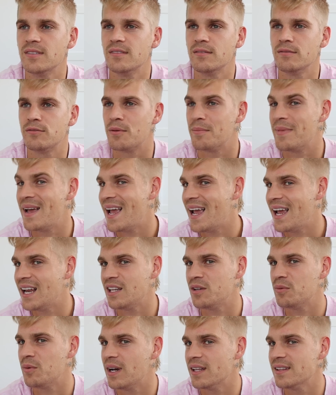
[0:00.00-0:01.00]
from
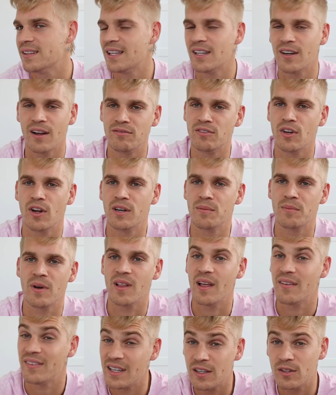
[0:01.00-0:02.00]
anyone that I've known in my
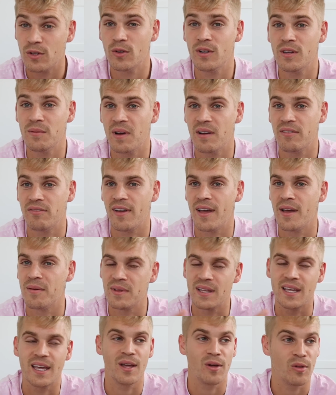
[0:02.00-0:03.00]
life, including my
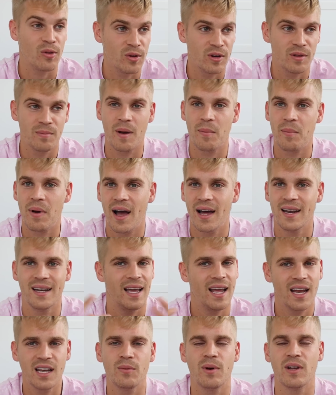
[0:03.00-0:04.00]
family, including my
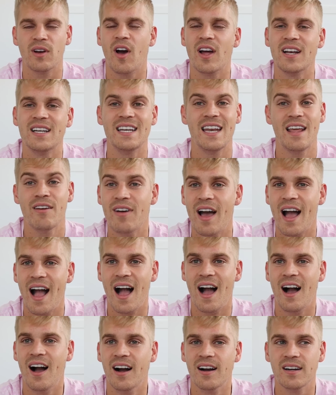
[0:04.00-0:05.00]
partner, anyone. I'd never
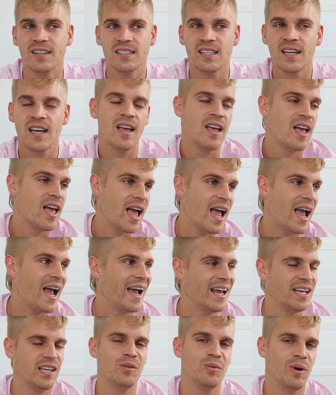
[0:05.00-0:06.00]
hugged
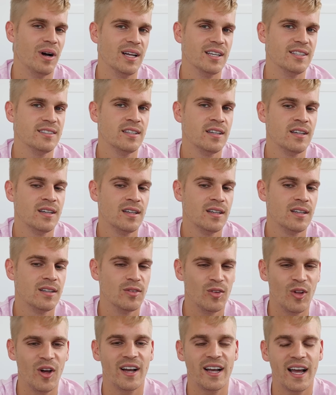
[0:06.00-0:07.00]
anyone
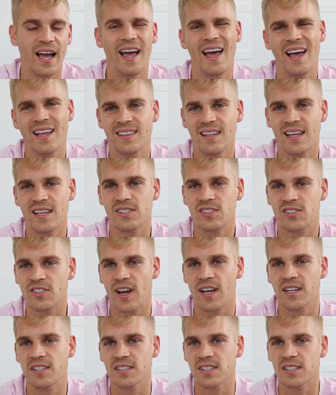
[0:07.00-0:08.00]
like I had these
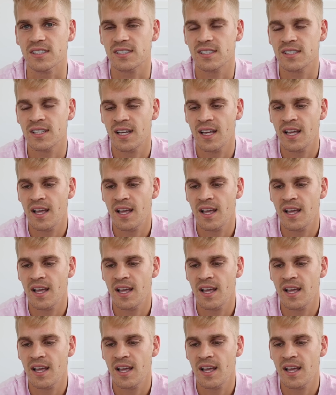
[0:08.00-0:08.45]
strangers.